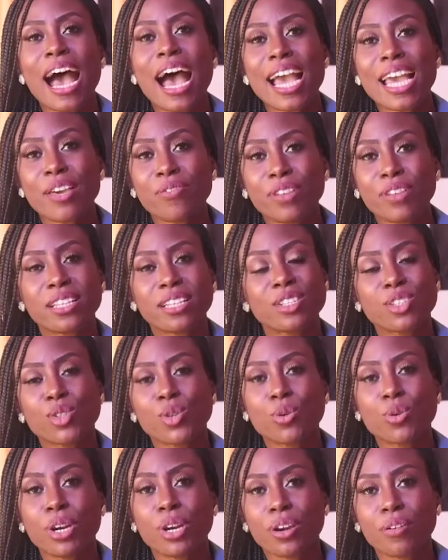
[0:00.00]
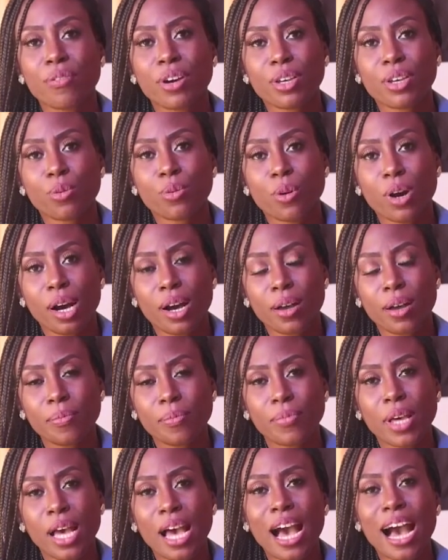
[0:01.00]
If that is you wherever you are,
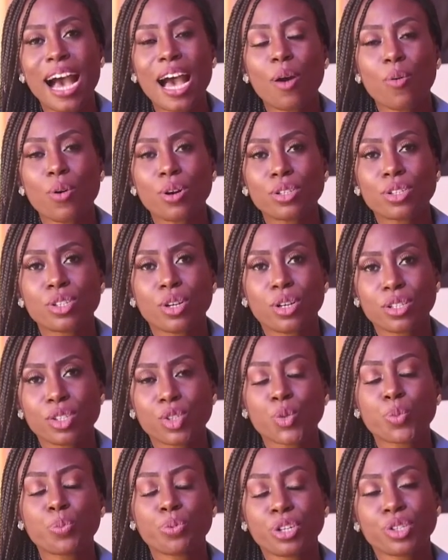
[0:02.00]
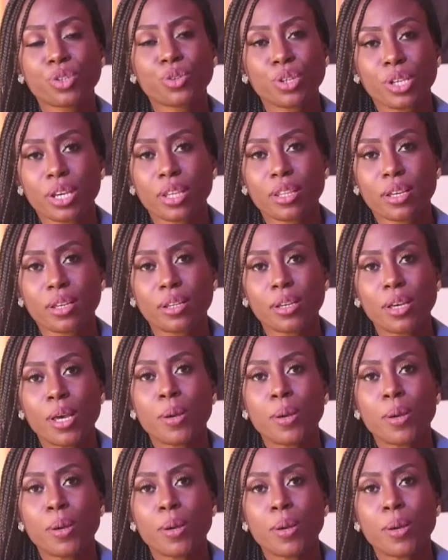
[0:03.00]
I want us to pray together.